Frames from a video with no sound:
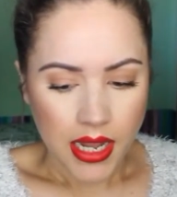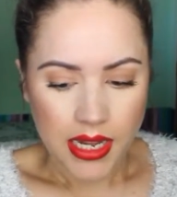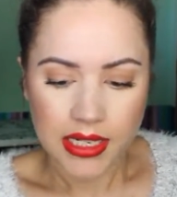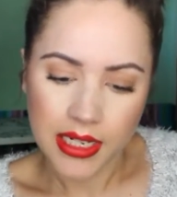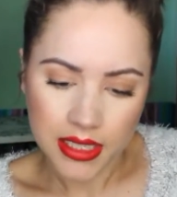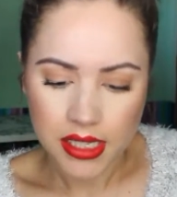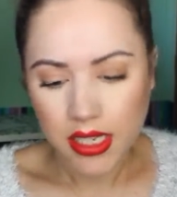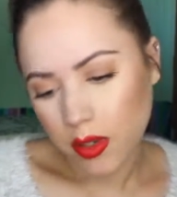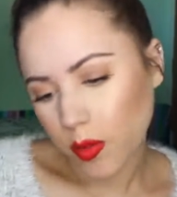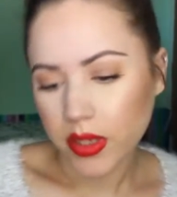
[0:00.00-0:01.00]
And let's
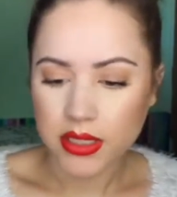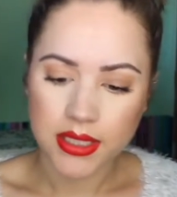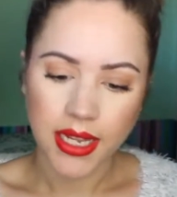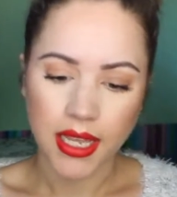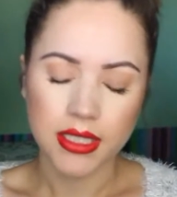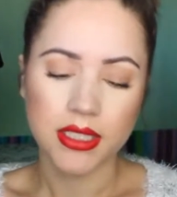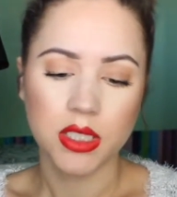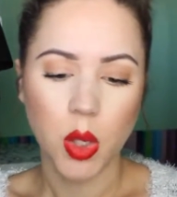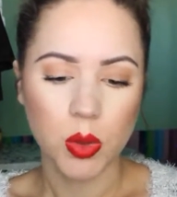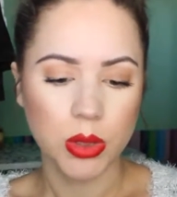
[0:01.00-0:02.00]
see what's
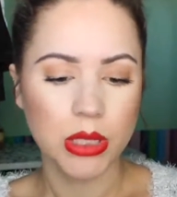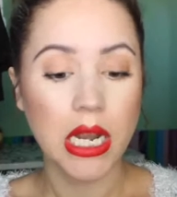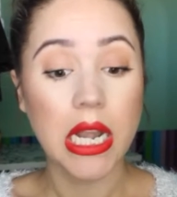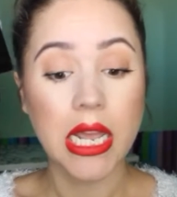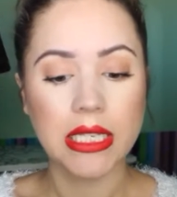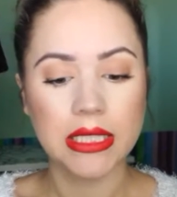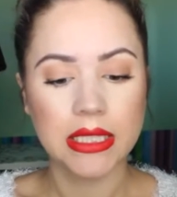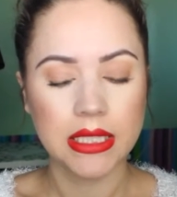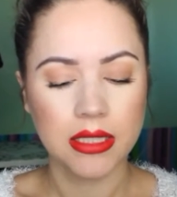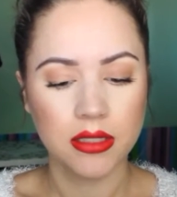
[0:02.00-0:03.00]
next on the
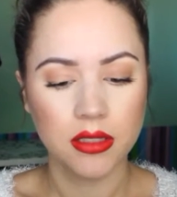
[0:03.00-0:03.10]
list.